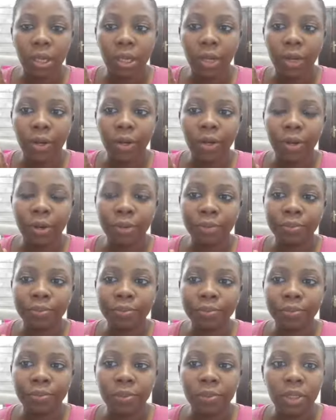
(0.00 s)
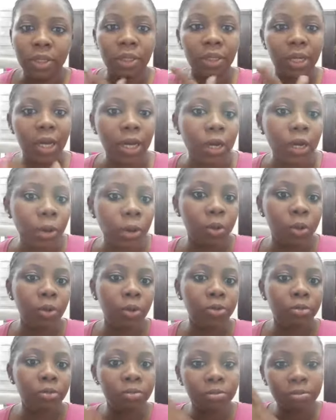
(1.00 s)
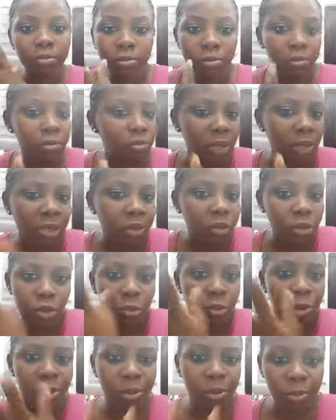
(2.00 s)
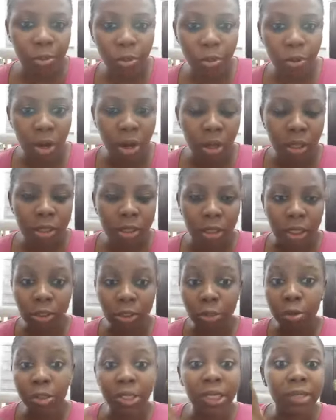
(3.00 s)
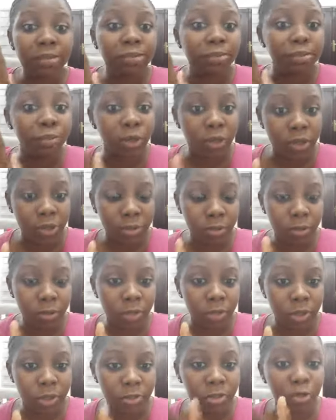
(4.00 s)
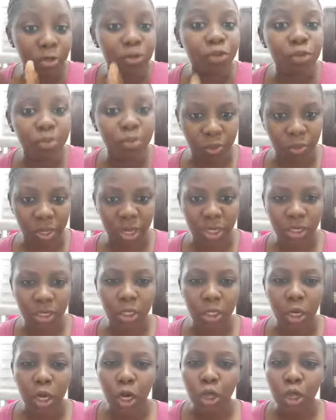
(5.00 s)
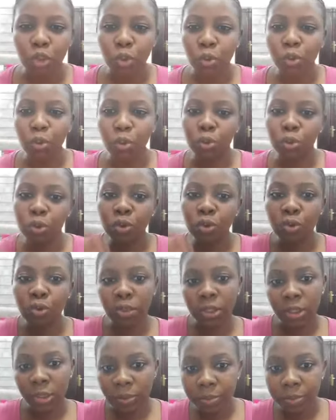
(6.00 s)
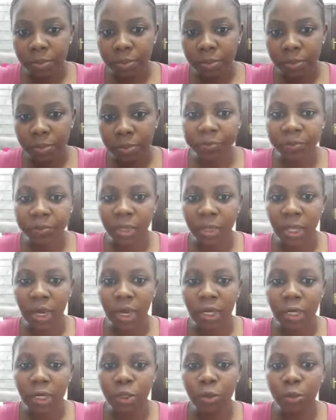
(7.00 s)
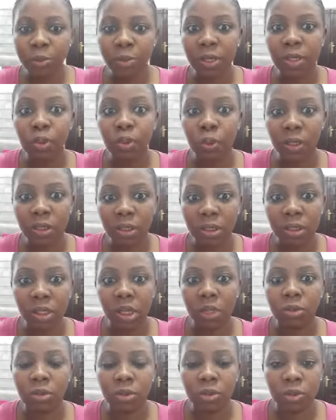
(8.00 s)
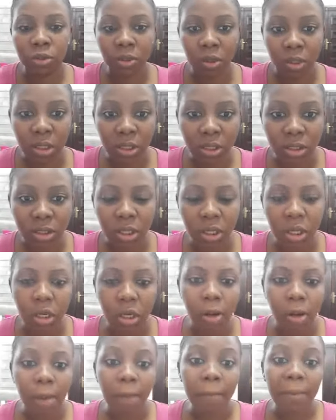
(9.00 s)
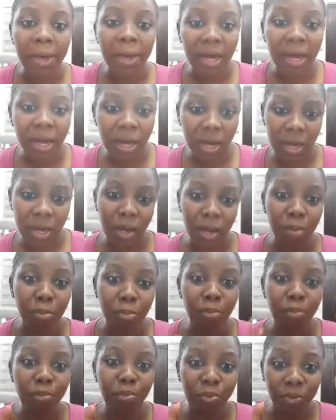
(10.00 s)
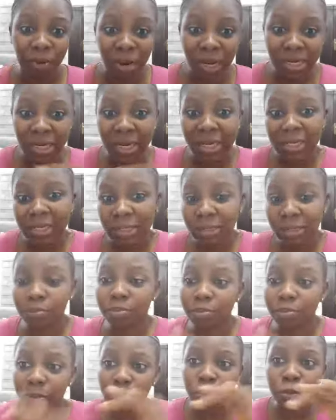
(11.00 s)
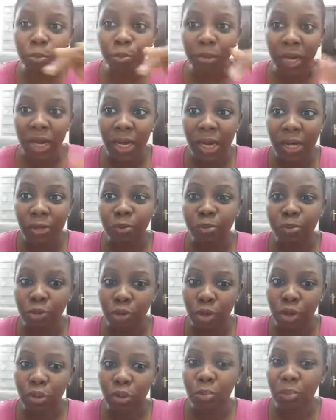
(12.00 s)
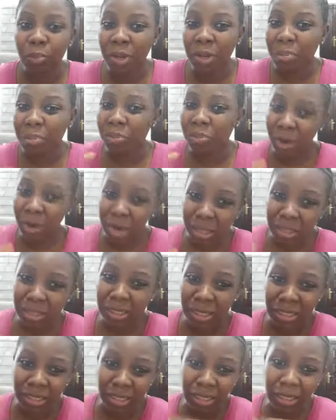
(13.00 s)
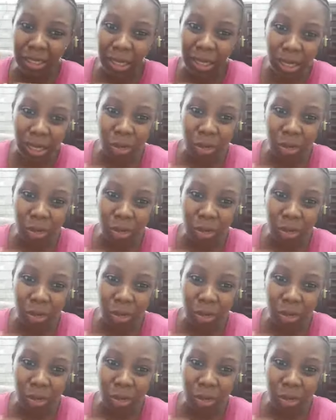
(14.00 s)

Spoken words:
Lancome and some other products and some other perfume brands. So you go to them, and then you pay $20,000 per brand to buy out products per brand that they